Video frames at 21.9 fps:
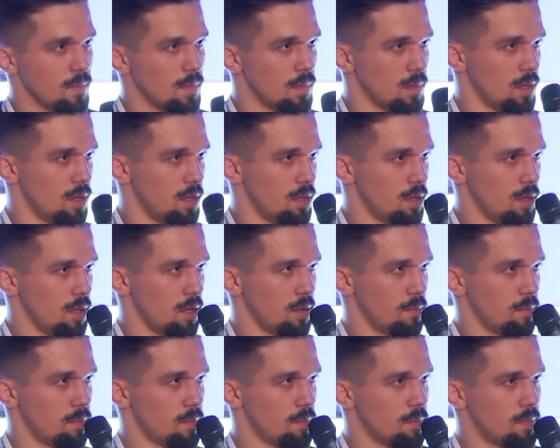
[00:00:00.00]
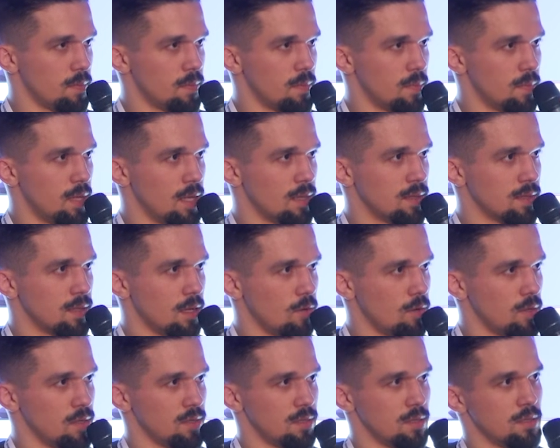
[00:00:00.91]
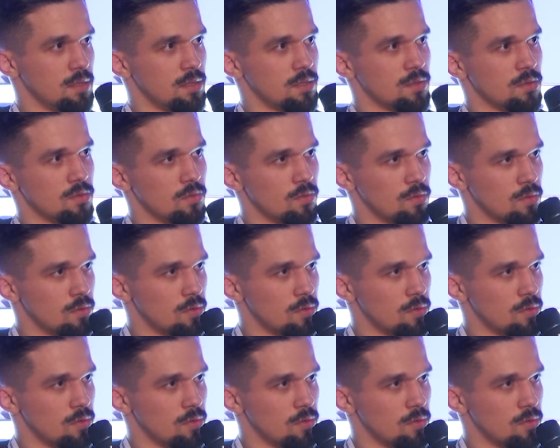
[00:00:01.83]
And yeah, that's how easy it is to